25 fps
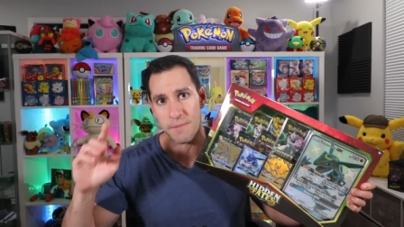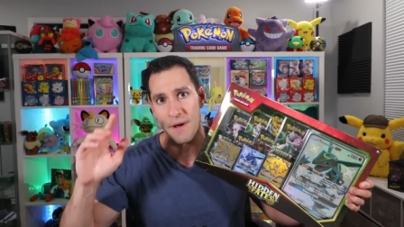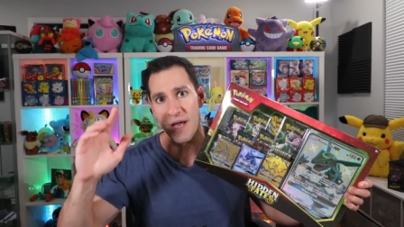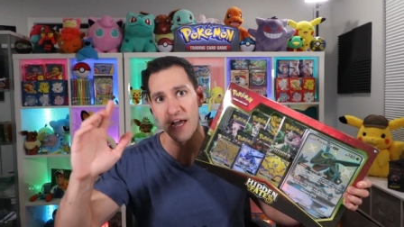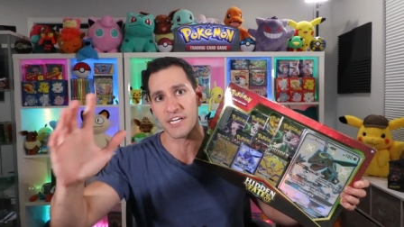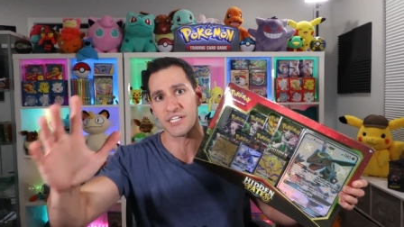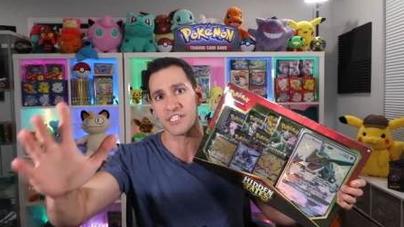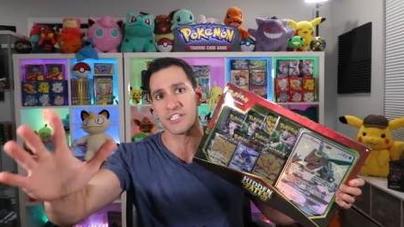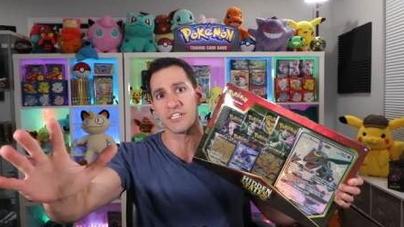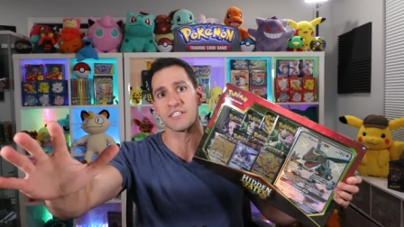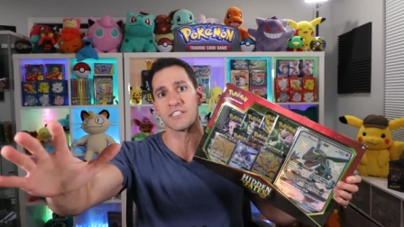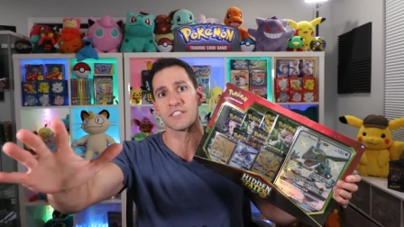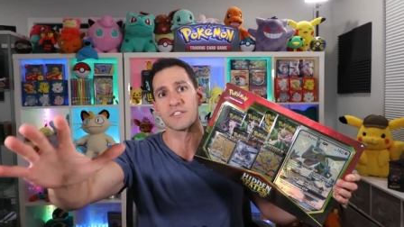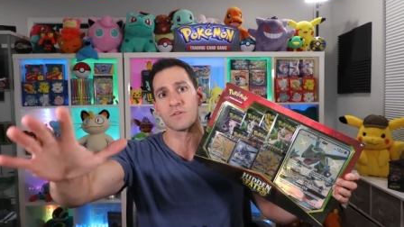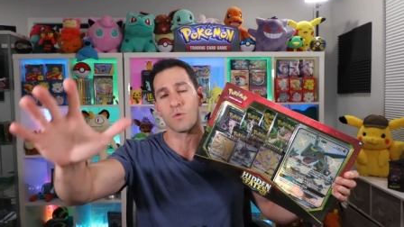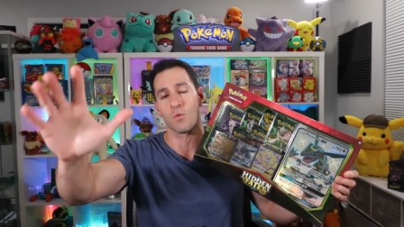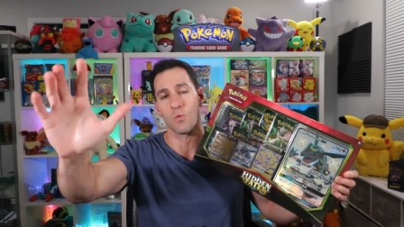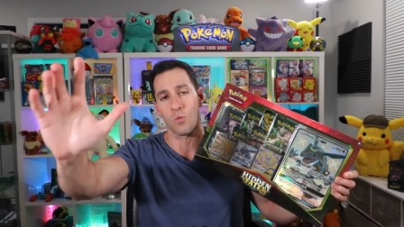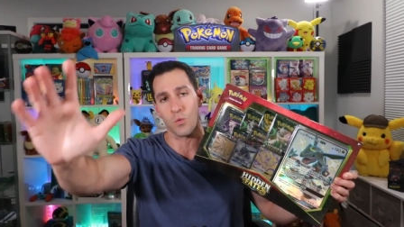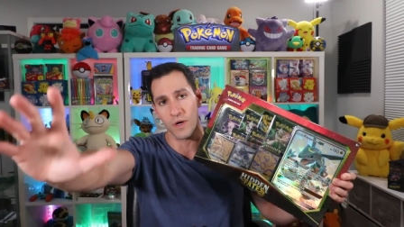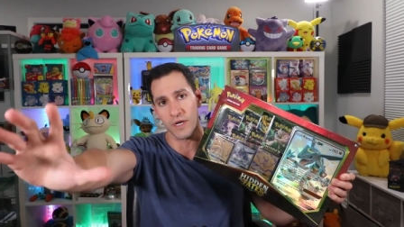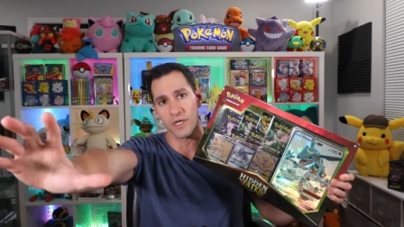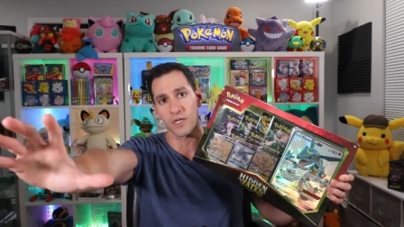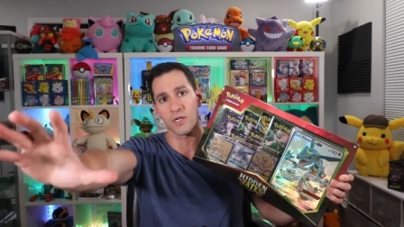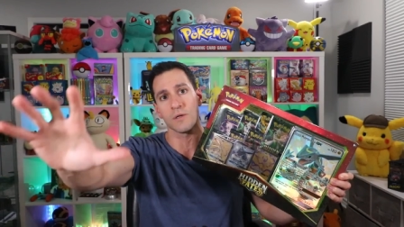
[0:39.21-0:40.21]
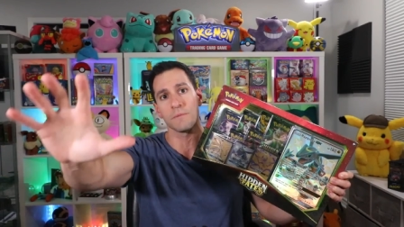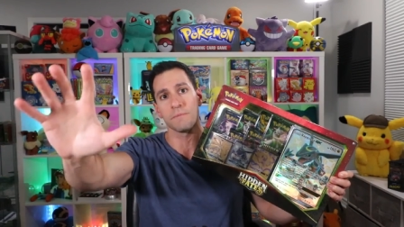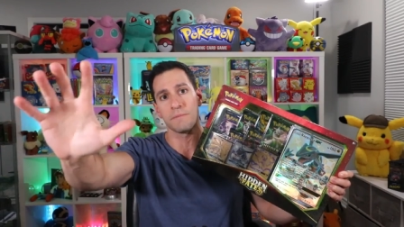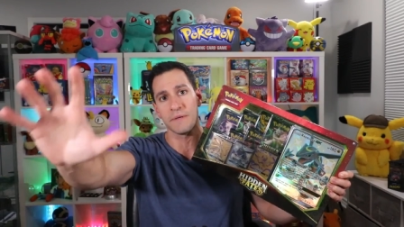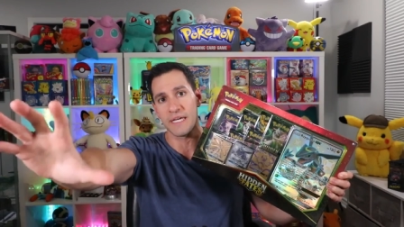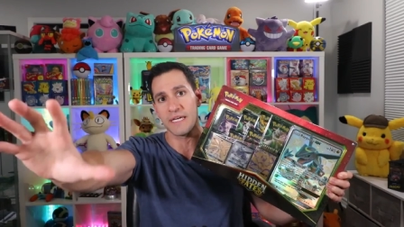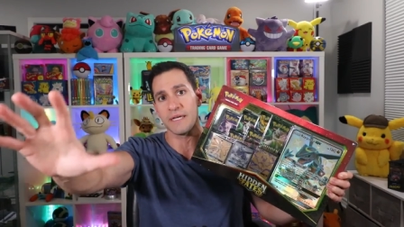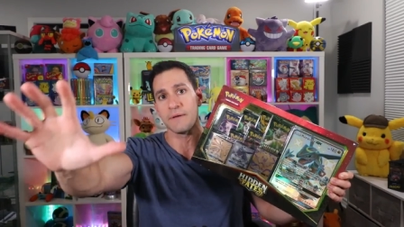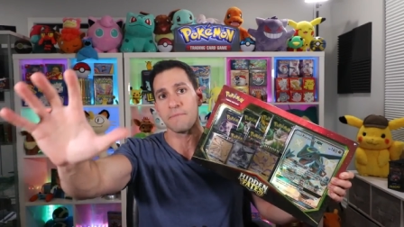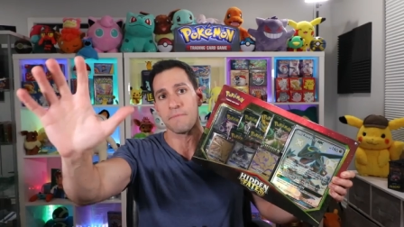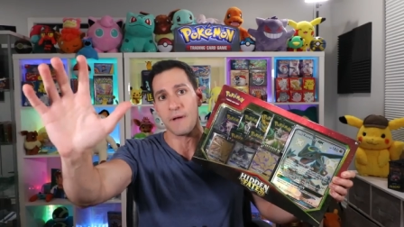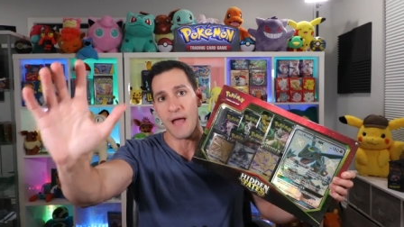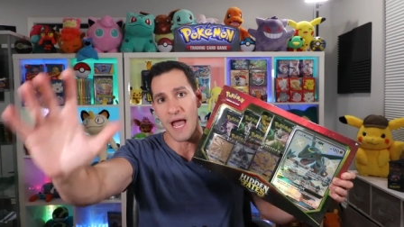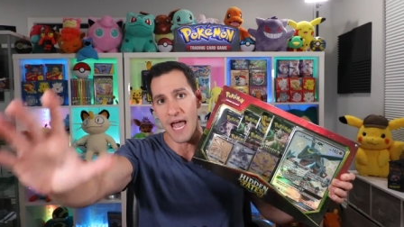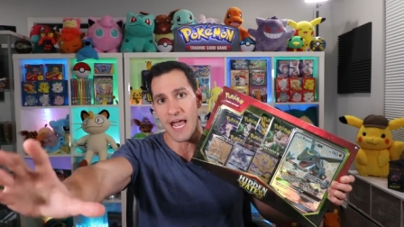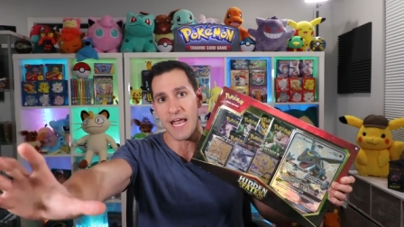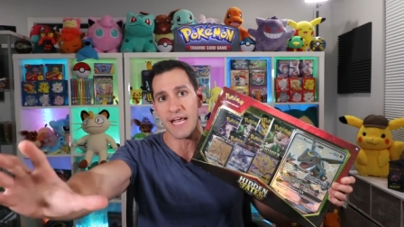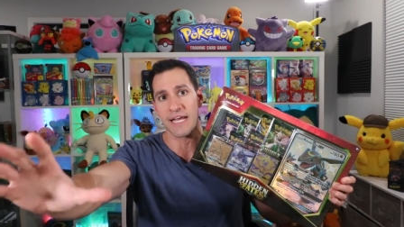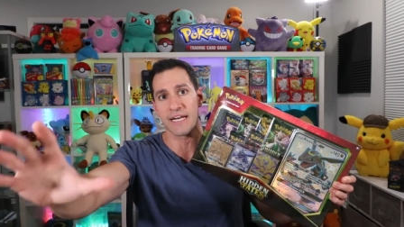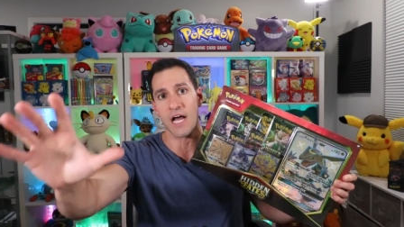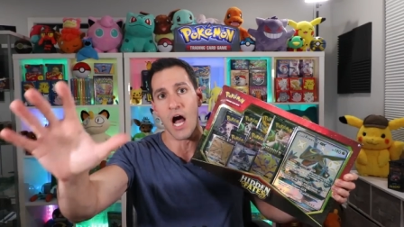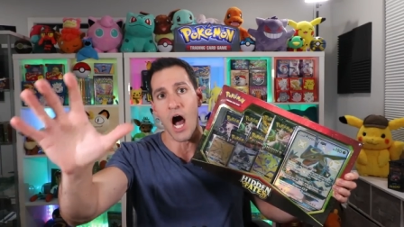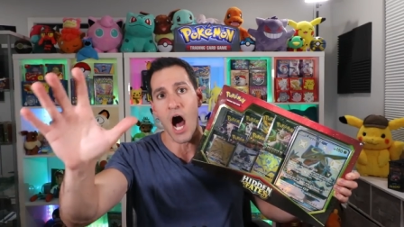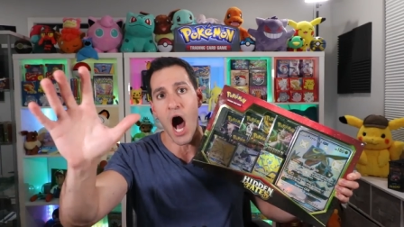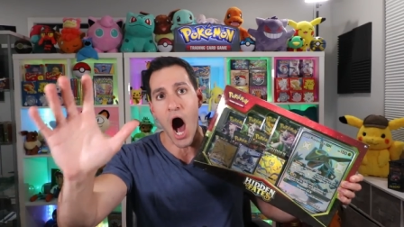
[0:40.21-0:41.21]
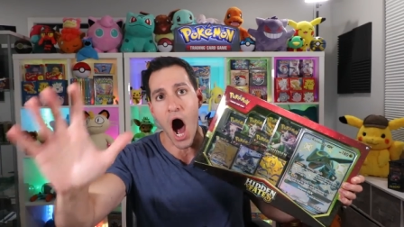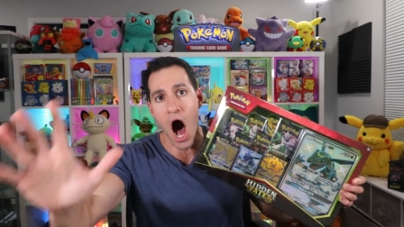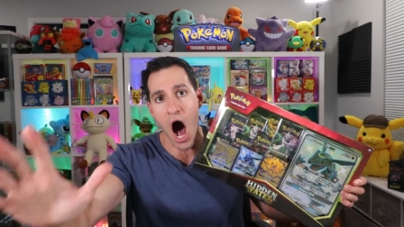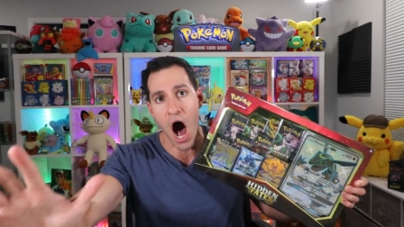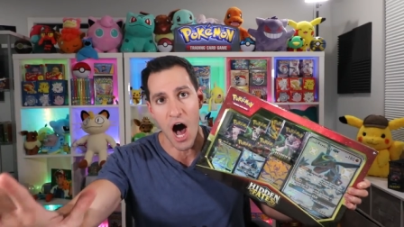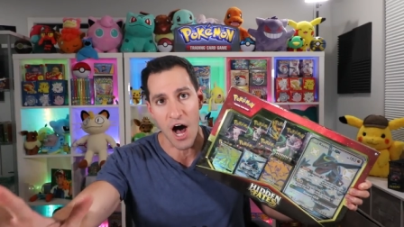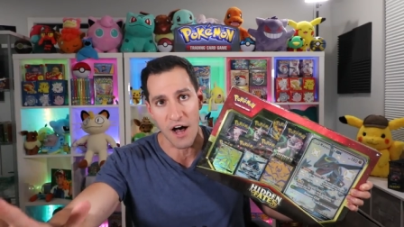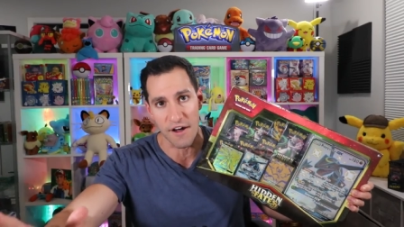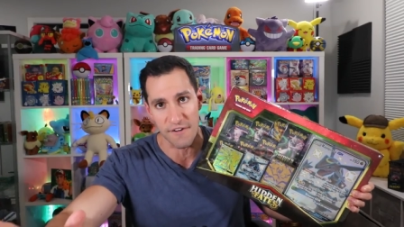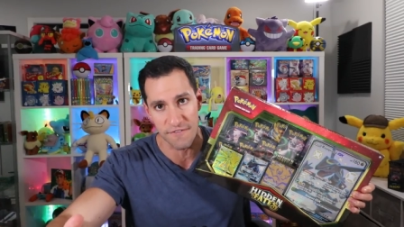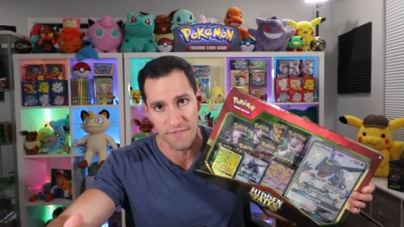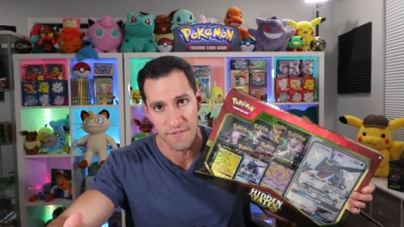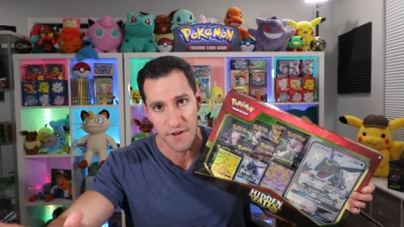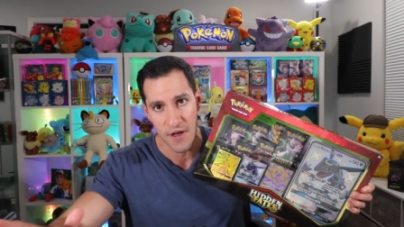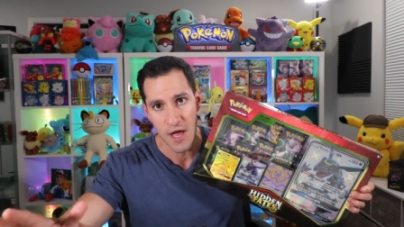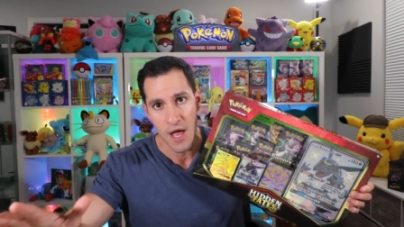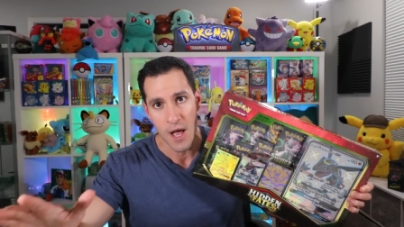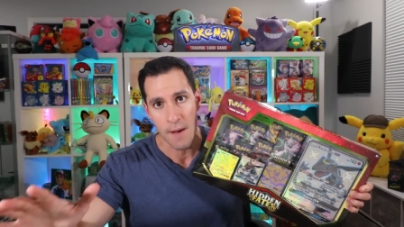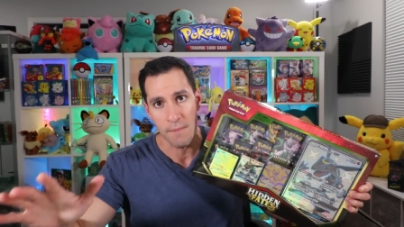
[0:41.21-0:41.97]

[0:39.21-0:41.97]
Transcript: patience will be paid off.